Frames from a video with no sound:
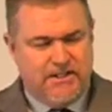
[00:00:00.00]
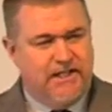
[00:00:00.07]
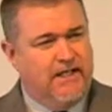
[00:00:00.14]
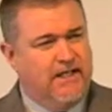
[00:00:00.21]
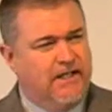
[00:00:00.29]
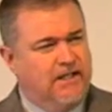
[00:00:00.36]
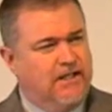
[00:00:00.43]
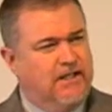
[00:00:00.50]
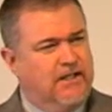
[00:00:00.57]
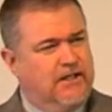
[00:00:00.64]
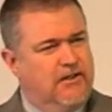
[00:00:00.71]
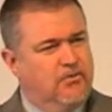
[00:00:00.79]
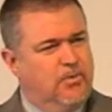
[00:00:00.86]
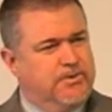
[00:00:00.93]
day
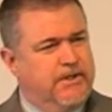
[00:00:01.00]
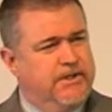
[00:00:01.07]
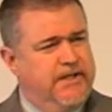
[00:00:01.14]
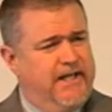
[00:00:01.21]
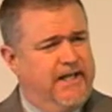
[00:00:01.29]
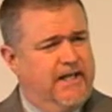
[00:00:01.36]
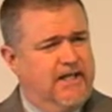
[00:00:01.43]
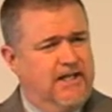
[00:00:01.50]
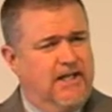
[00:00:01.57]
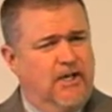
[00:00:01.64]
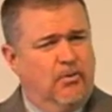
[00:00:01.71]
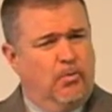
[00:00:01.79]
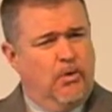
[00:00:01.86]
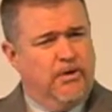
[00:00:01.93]
was a day
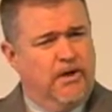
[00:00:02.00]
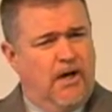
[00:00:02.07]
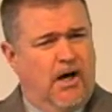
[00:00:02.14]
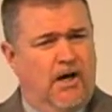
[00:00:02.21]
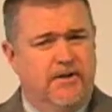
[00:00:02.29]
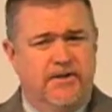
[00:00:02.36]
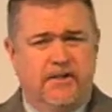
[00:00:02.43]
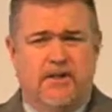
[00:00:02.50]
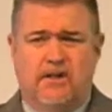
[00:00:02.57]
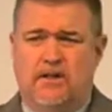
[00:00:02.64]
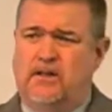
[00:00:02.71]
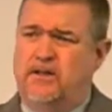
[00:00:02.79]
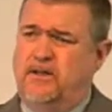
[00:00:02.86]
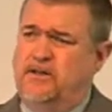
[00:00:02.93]
when God
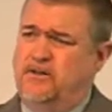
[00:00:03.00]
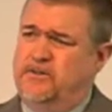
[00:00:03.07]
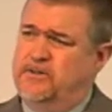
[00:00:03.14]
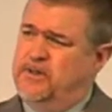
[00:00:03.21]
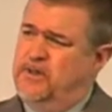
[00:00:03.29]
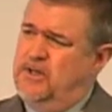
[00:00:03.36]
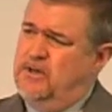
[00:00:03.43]
declared,